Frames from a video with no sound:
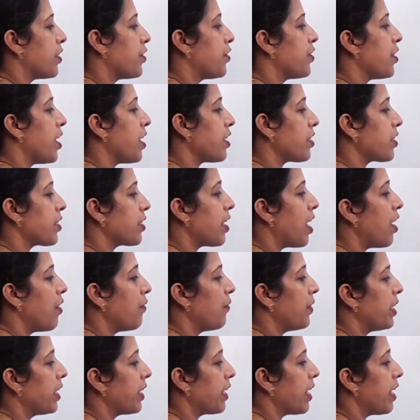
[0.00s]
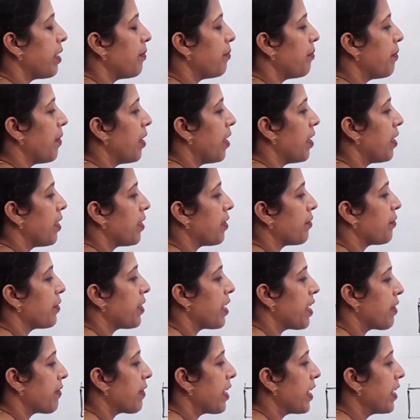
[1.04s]
Just now
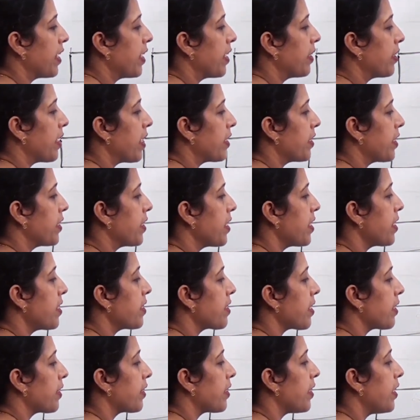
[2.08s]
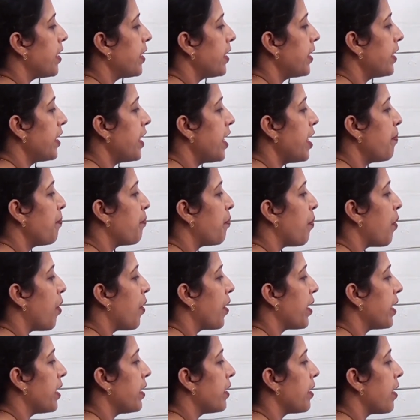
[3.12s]
we are reading that it is
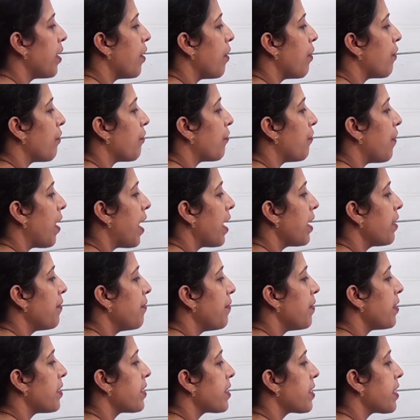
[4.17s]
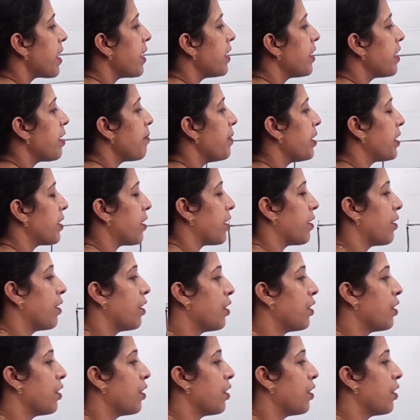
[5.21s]
30.5 centimeter.